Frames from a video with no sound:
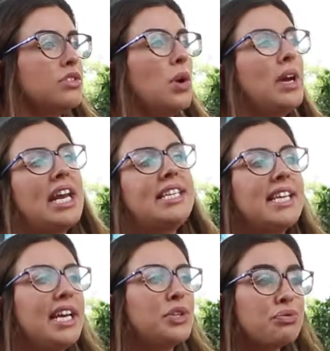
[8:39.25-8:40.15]
So when I
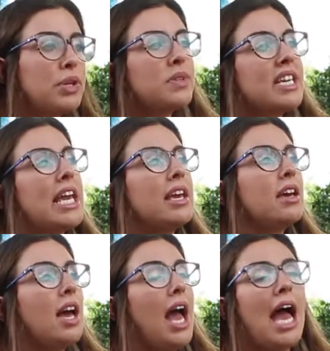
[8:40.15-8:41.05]
say true tea,
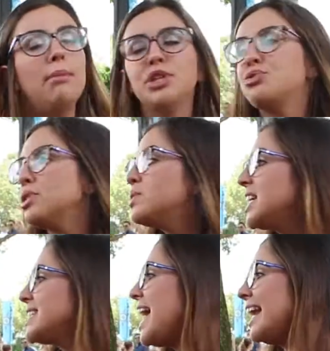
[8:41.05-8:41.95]
um,
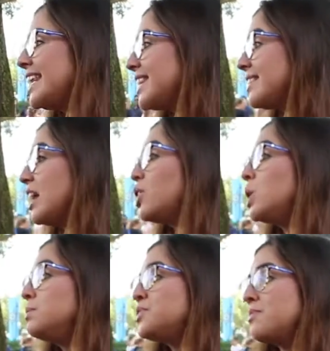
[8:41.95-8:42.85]
is anything that
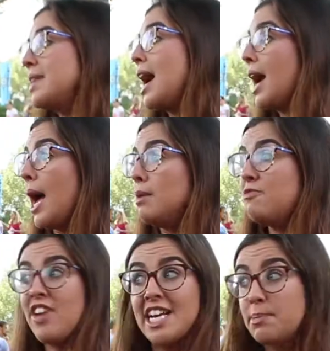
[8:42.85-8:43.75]
comes from that
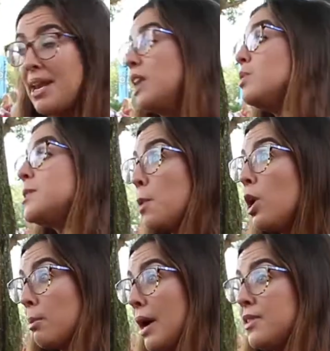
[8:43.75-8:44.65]
uh, first plant we
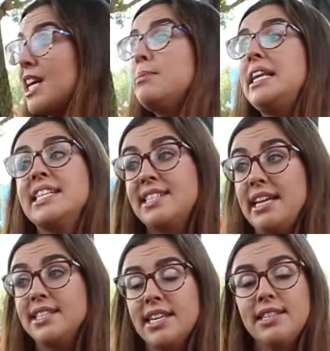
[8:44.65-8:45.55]
spoke about, the Camellia
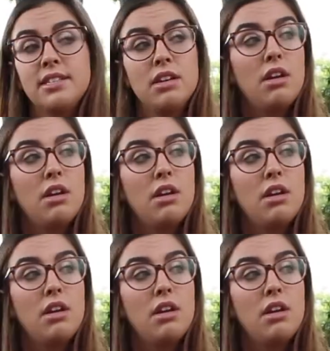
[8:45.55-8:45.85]
sinensis.